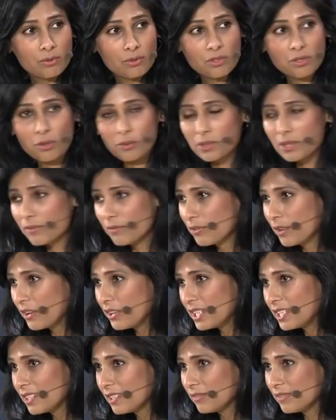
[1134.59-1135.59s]
So in a
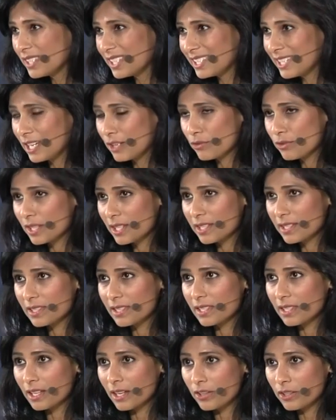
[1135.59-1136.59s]
very severe downside
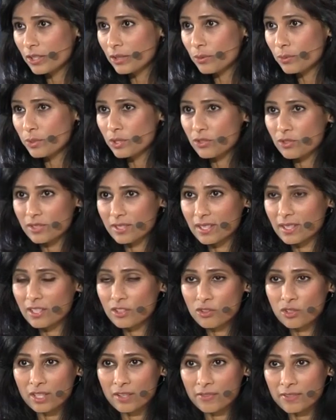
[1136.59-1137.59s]
scenario, which is in the
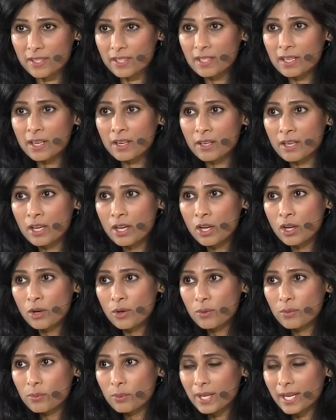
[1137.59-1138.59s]
GFSR,
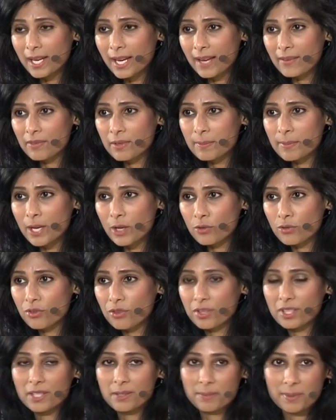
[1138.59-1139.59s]
we have about
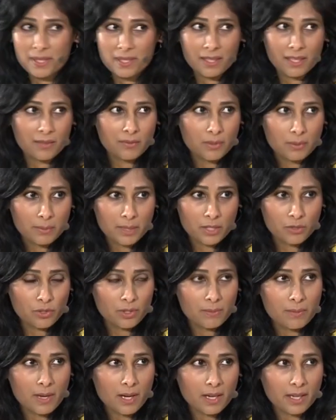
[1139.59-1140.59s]
30% of
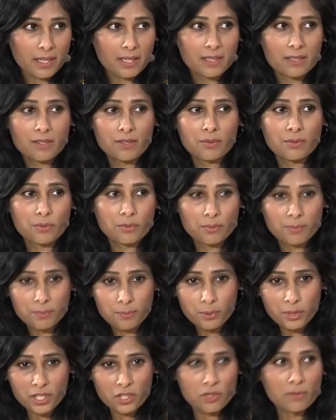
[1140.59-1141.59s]
emerging markets who
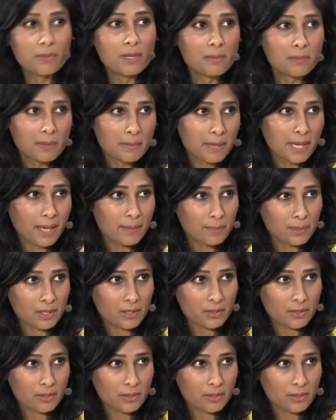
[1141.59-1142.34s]
breach minimum capital